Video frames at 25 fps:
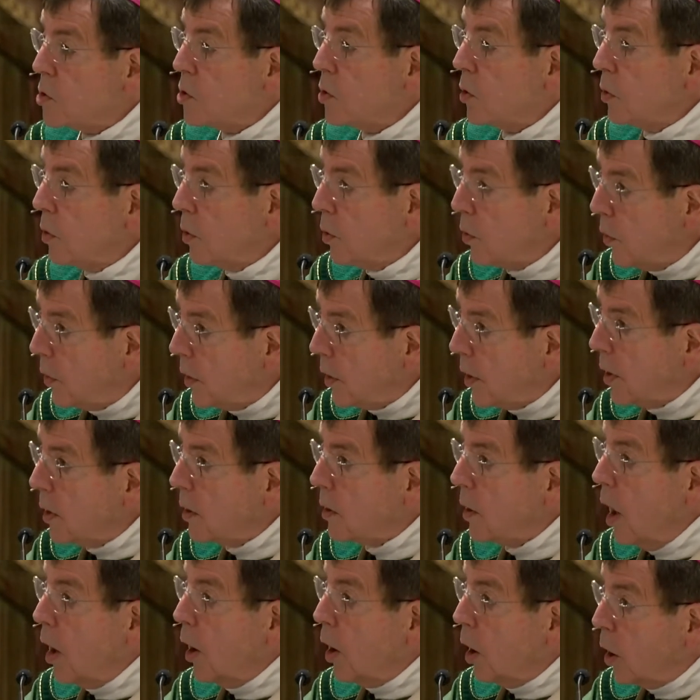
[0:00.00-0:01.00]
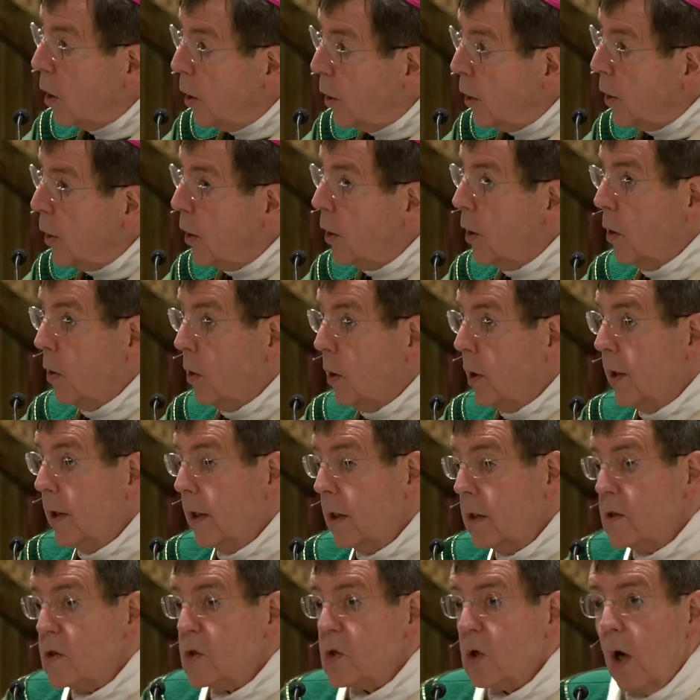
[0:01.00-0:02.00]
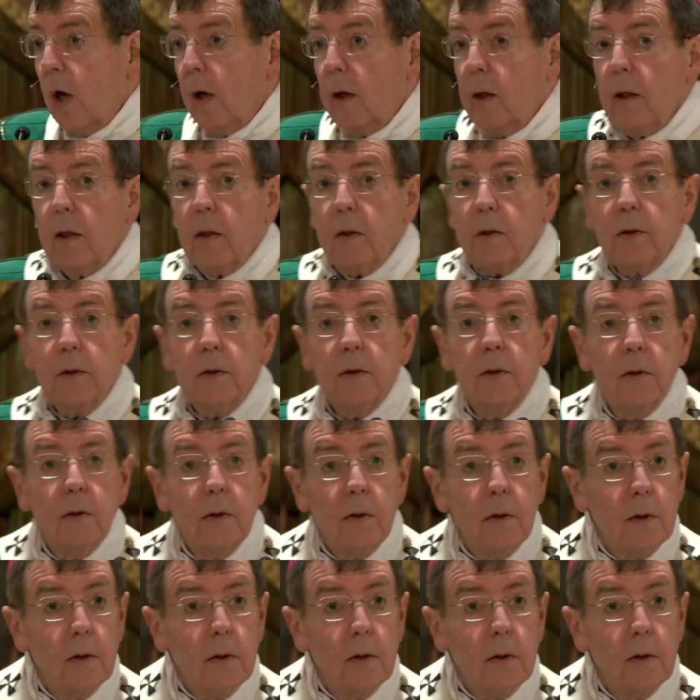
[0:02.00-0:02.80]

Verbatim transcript: to look at her or his heart